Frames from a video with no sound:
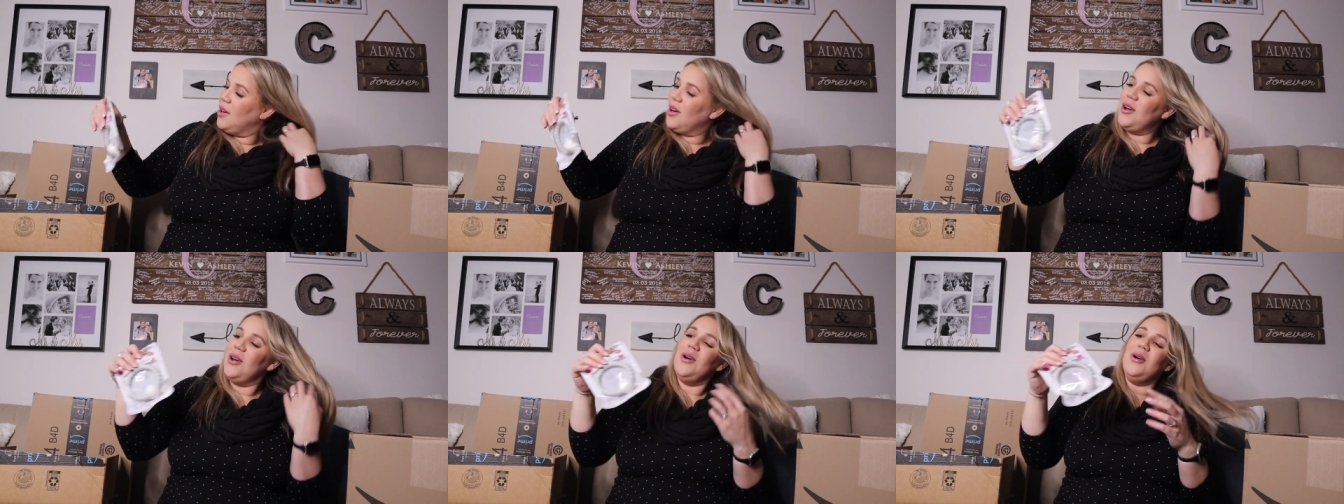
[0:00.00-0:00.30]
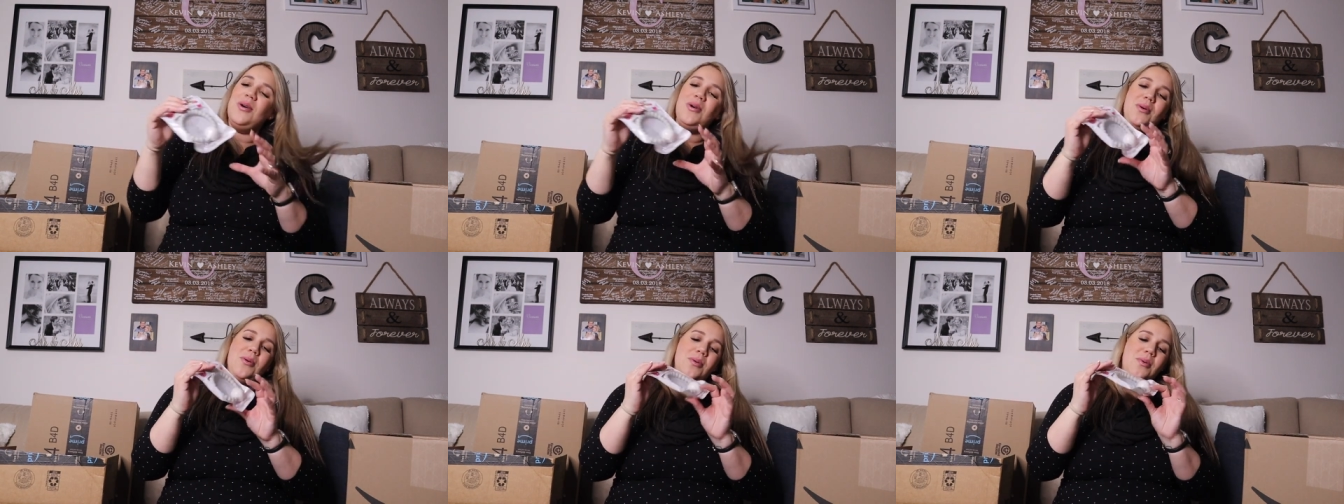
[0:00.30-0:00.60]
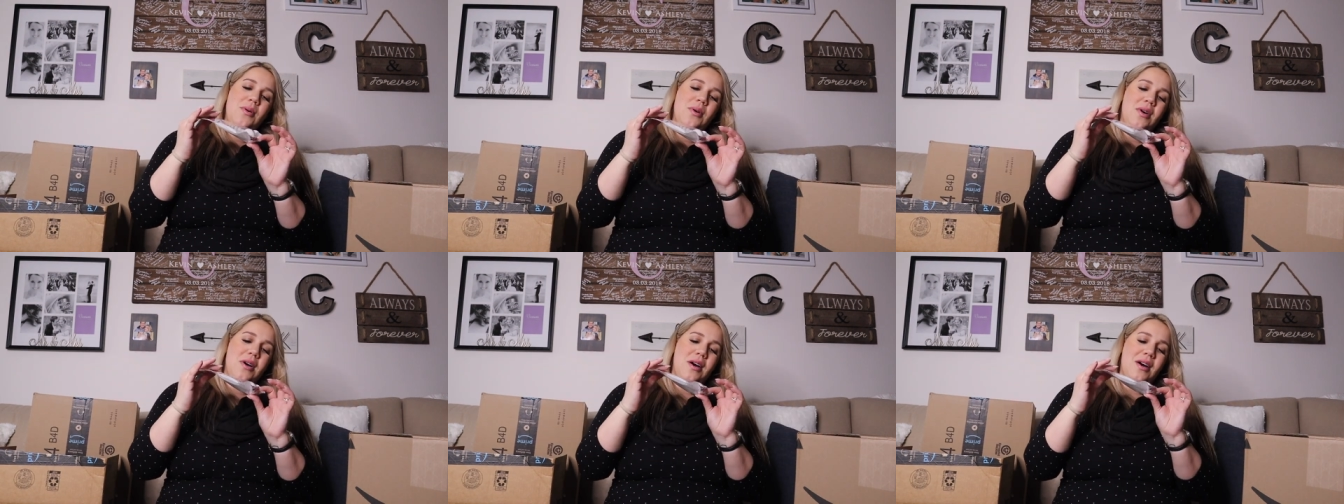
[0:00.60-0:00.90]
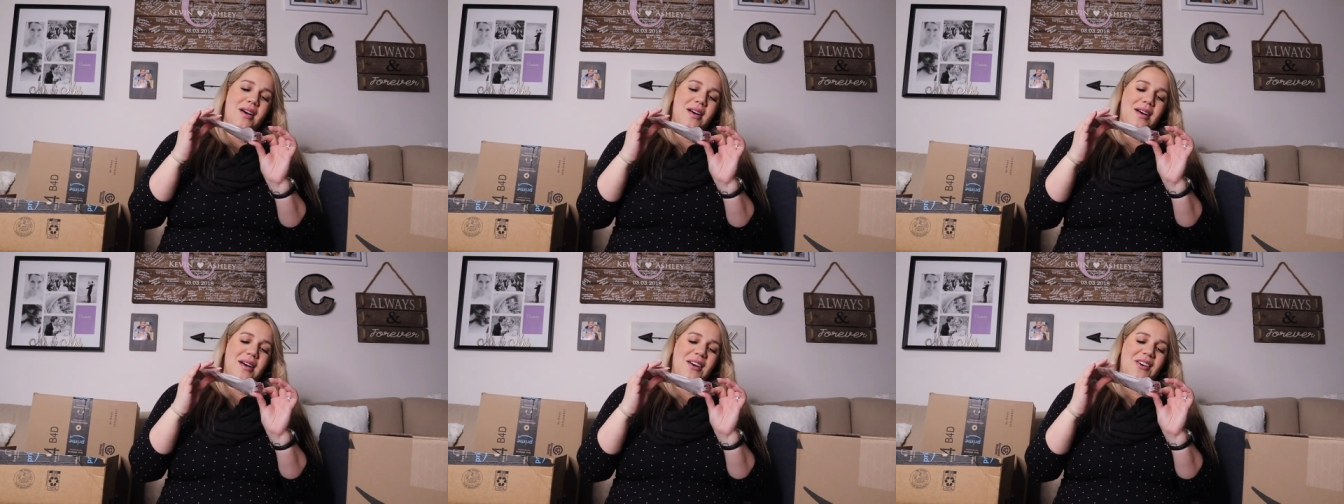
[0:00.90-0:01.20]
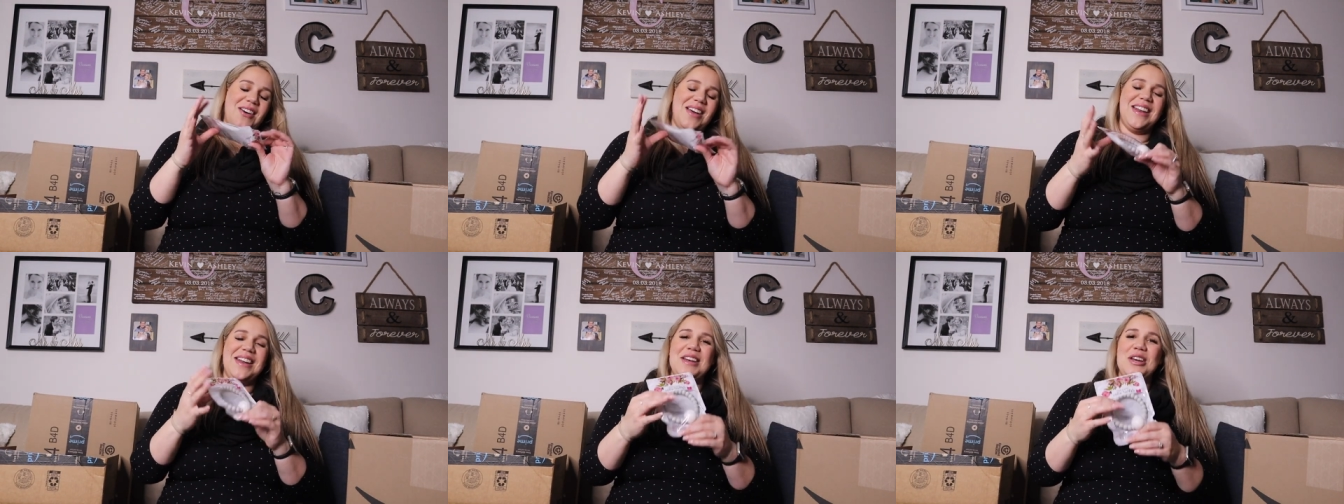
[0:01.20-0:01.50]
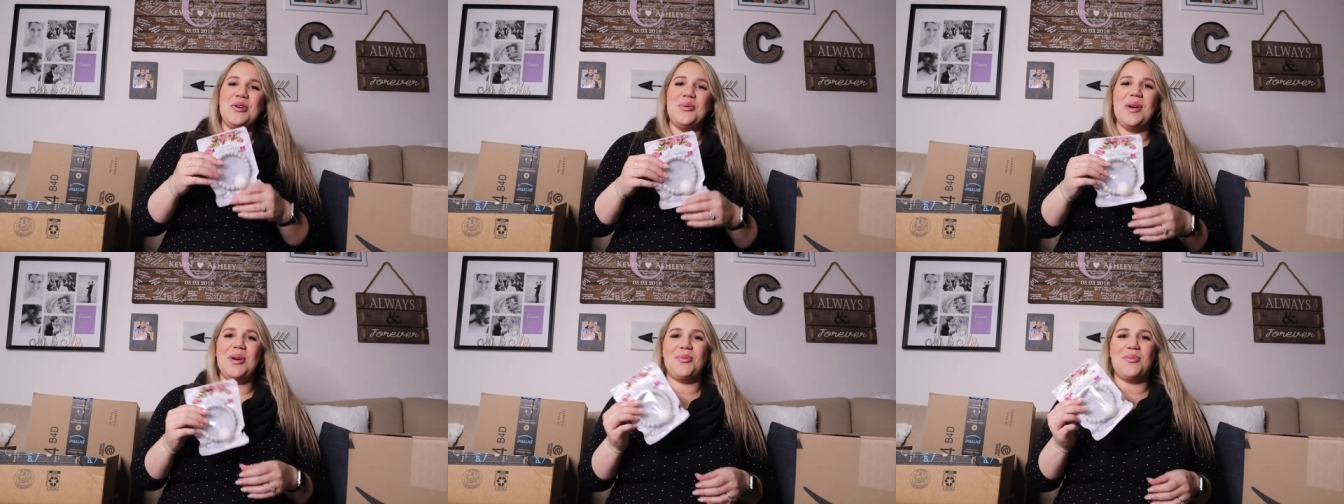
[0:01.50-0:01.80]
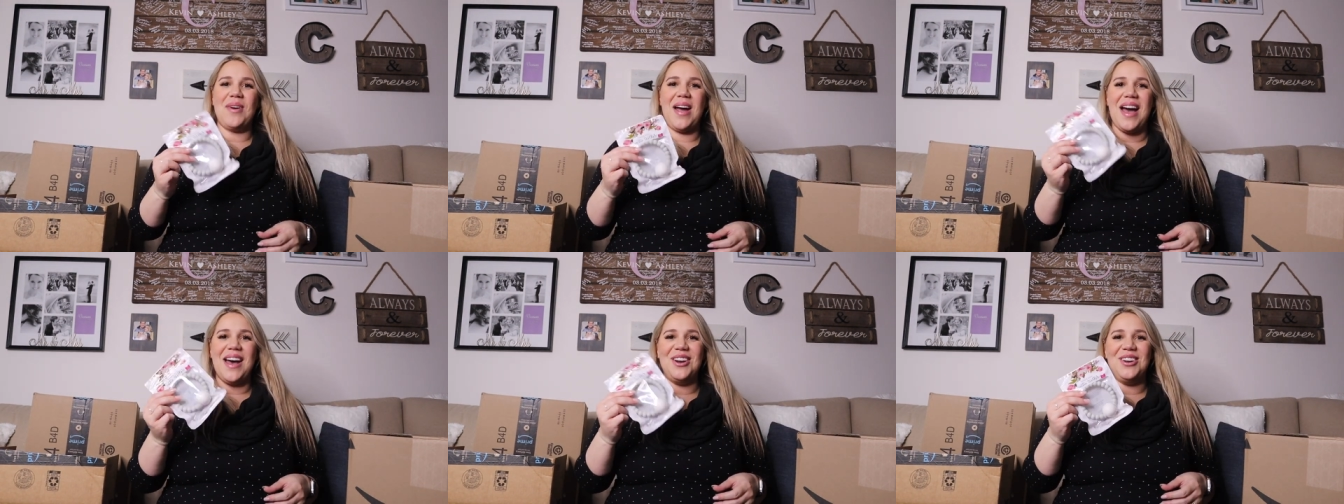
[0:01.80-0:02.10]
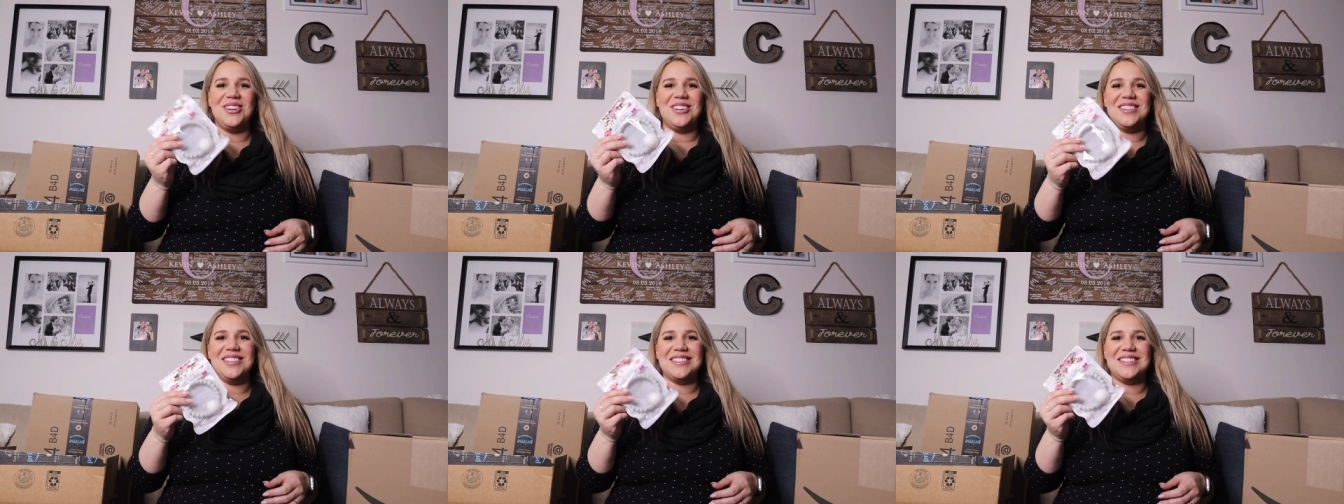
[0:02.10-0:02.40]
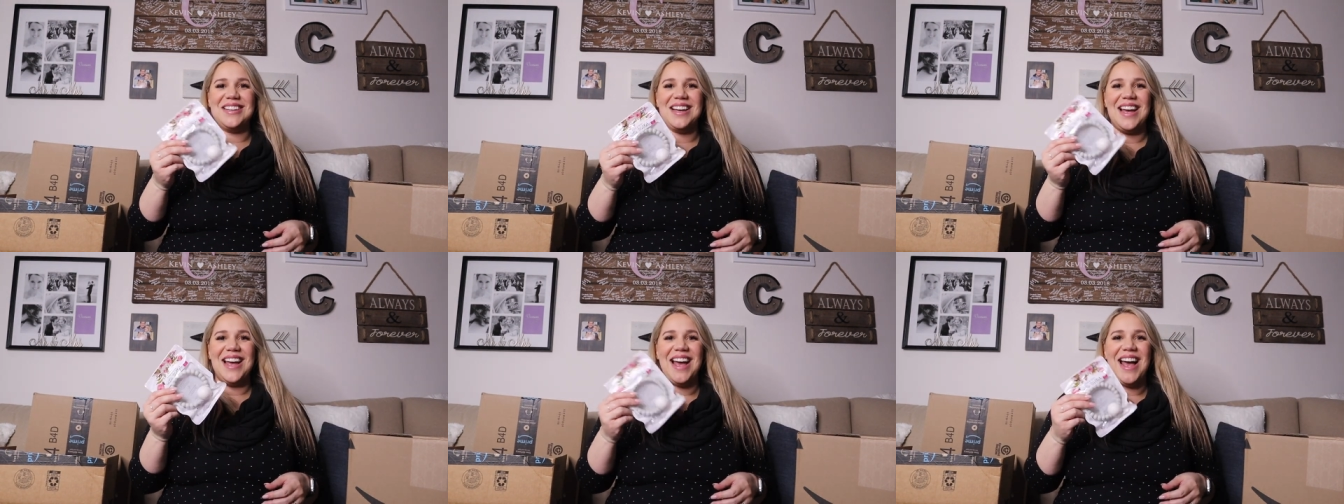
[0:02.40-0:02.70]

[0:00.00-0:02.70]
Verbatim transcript: Oh, oh, I didn't know it rattled.